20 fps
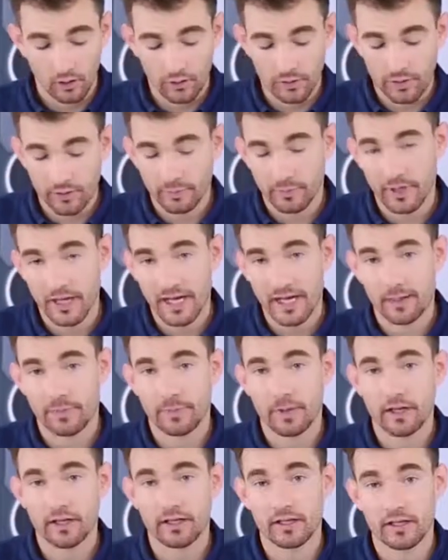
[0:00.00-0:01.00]
Hold the
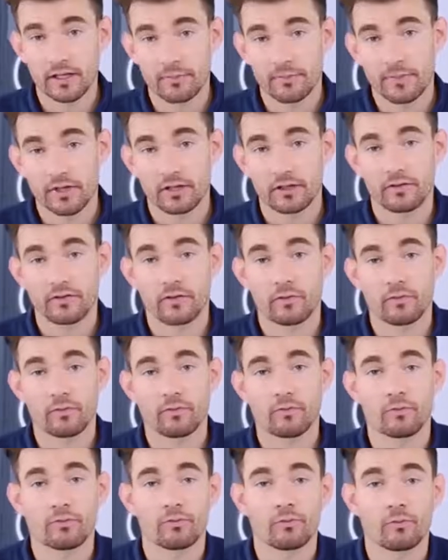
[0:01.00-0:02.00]
black button in the middle of
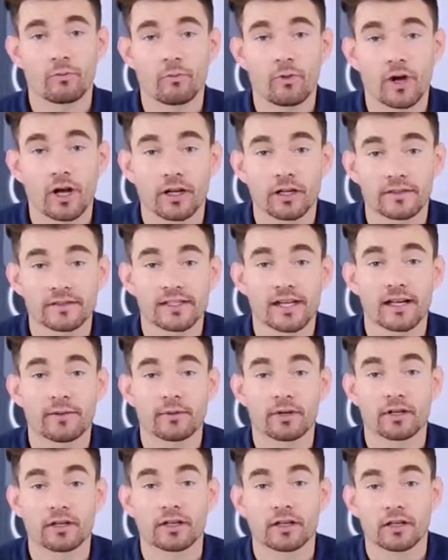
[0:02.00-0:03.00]
the water
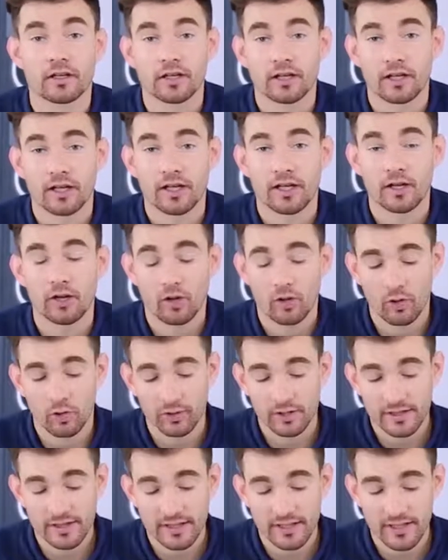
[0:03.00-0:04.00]
timer and
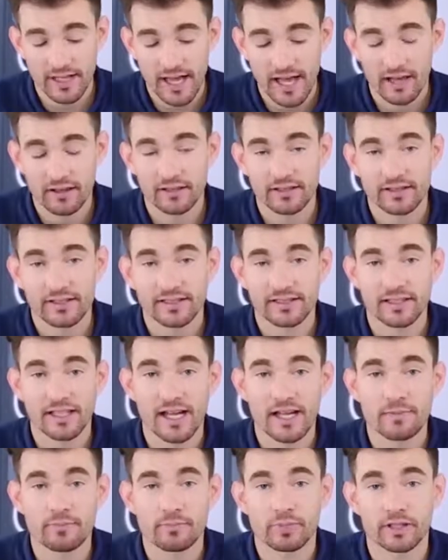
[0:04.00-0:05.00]
hold until the
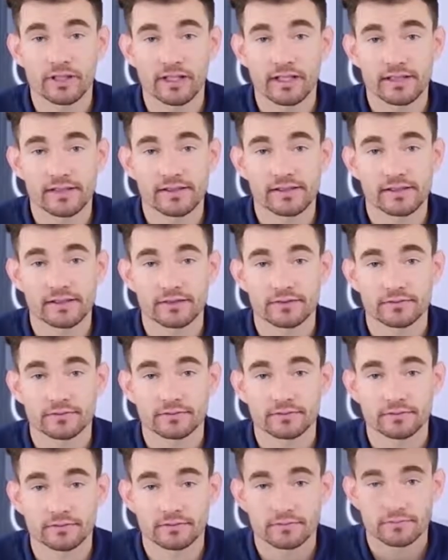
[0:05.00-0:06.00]
LED light
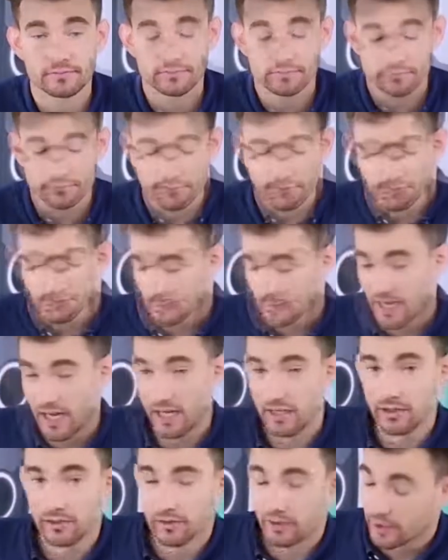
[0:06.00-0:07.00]
blinks.
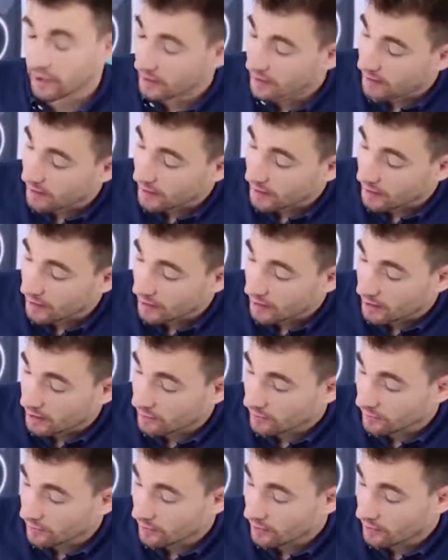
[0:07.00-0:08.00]
Now you can
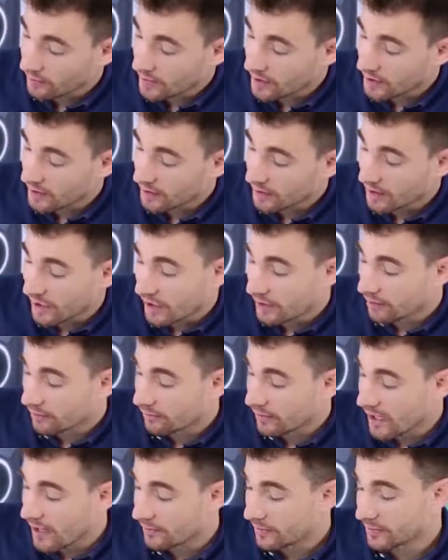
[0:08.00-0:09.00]
click Confirm
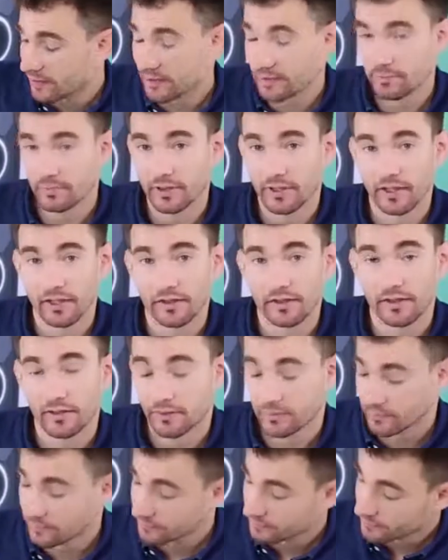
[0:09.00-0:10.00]
Indicator Rapidly
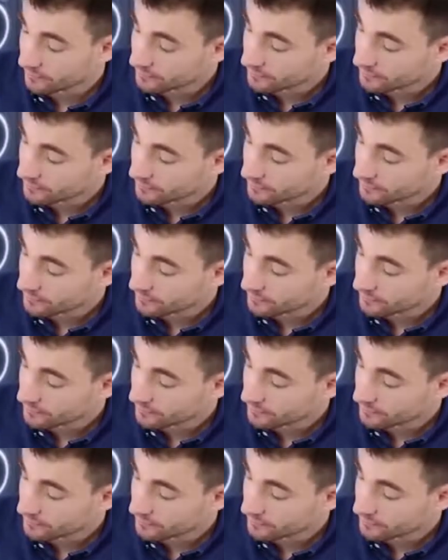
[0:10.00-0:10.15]
Blinked.